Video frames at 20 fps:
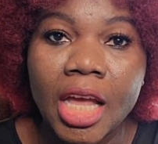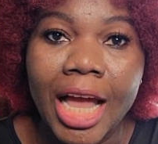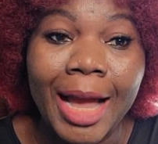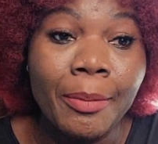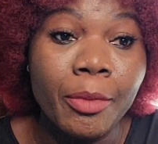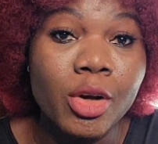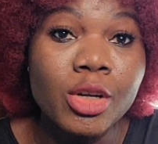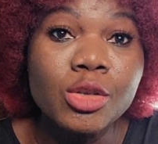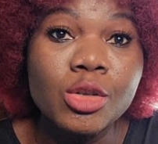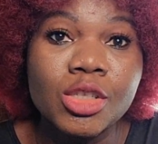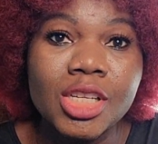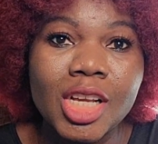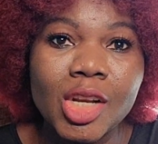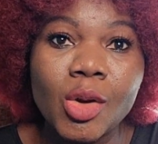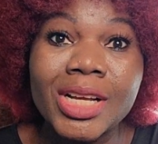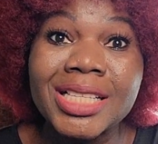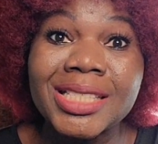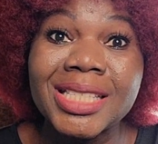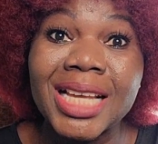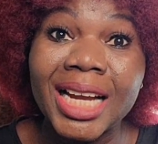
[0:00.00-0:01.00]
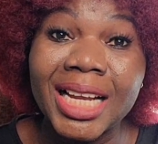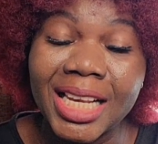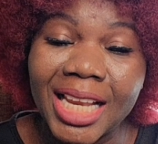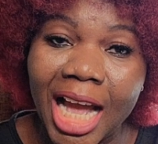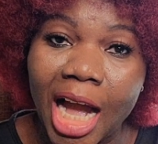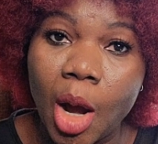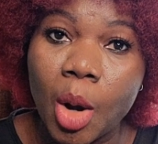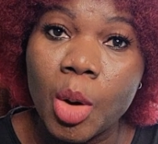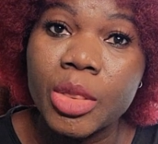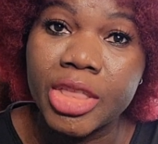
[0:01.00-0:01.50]
I'm going to tell you exactly
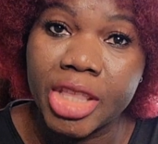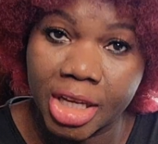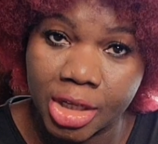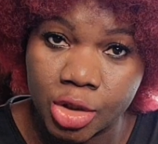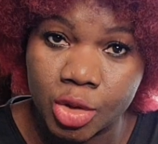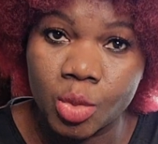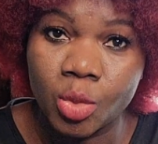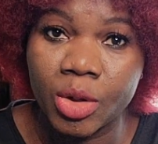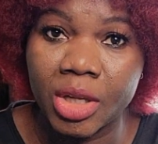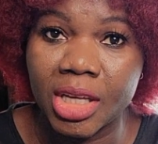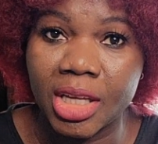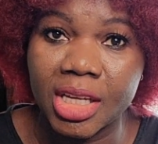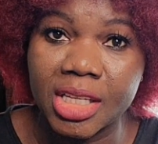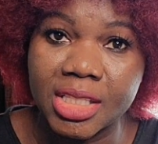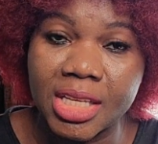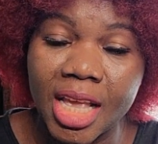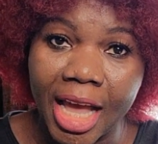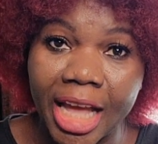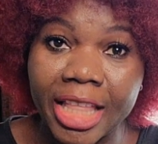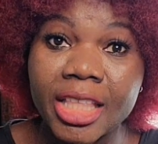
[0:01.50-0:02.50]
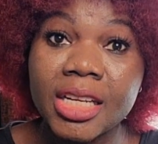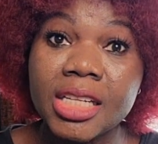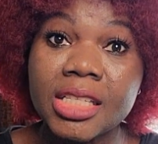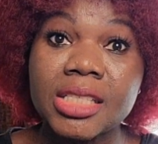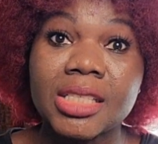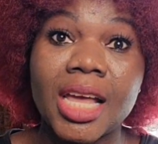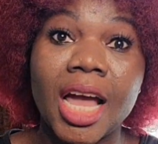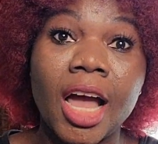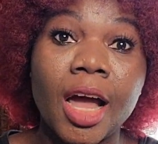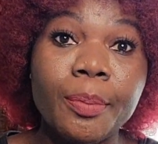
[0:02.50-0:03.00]
how they're doing it. And then
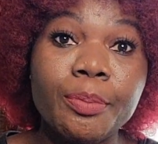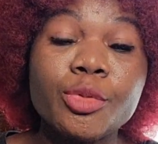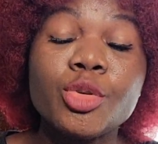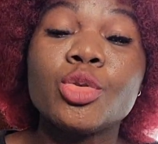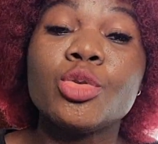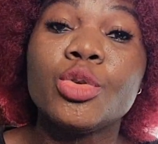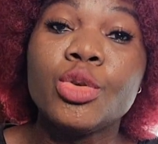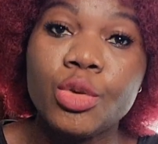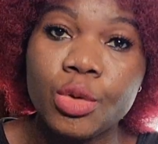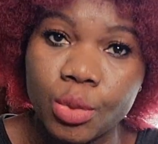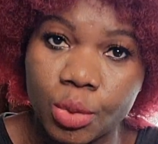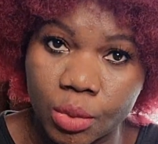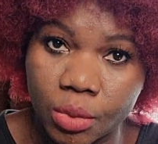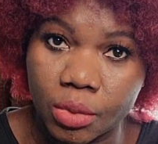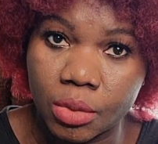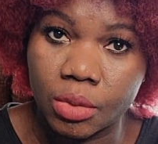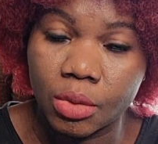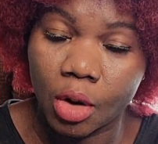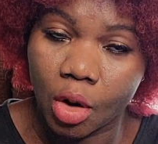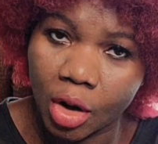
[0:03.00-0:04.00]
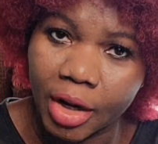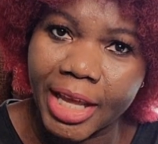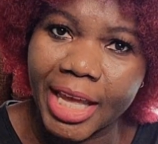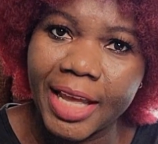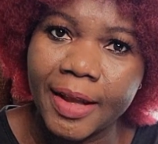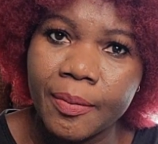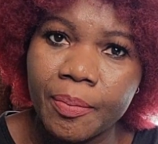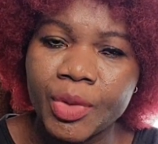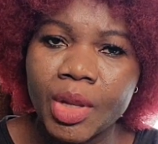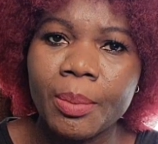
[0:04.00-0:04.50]
it's up to you,
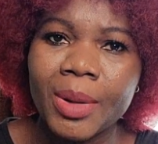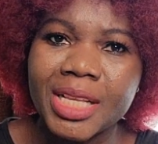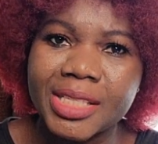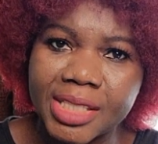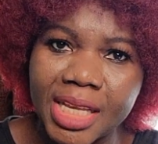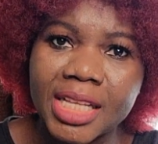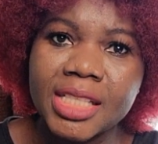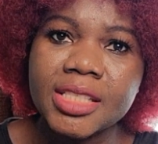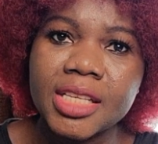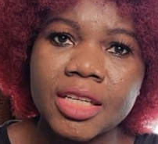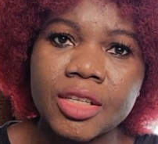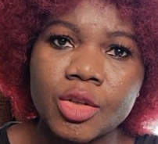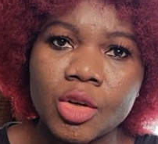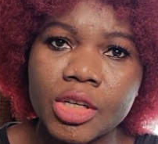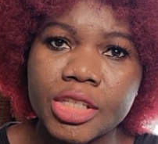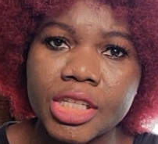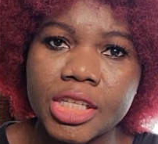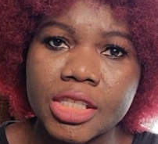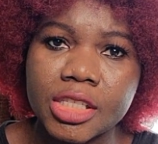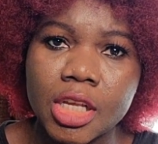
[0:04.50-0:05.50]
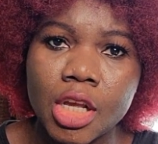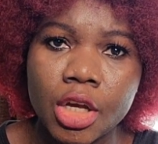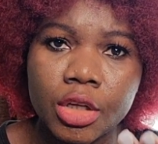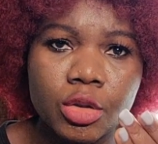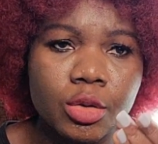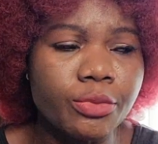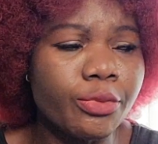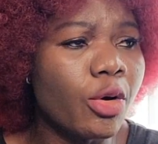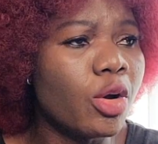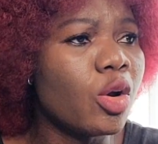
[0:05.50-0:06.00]
okay, my sons and daughters,
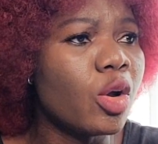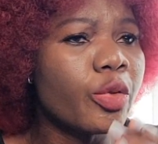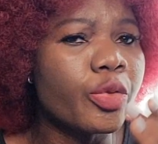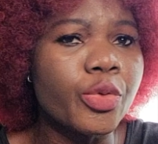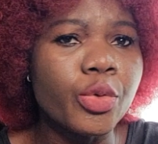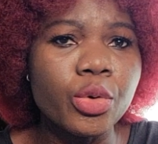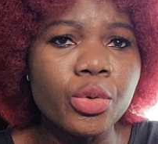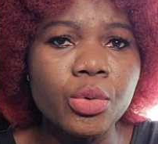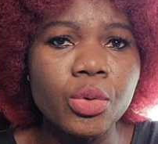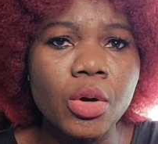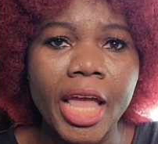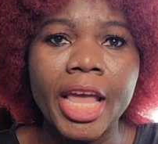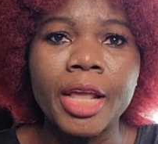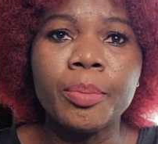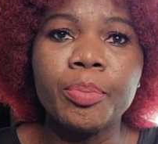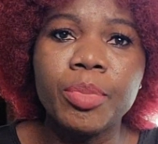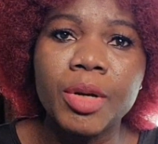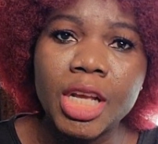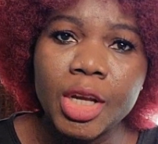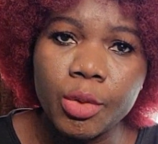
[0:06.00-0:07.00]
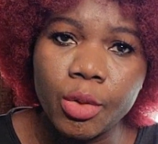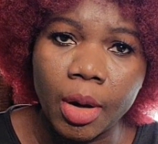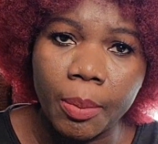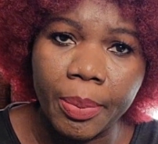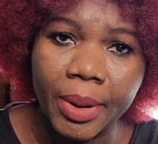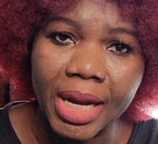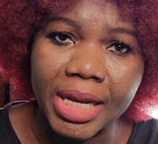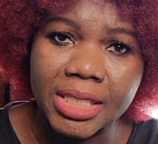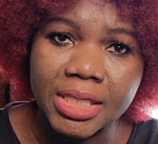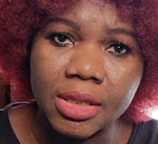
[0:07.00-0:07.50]
to follow through and play your
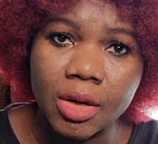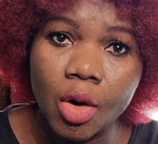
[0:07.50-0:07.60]
part.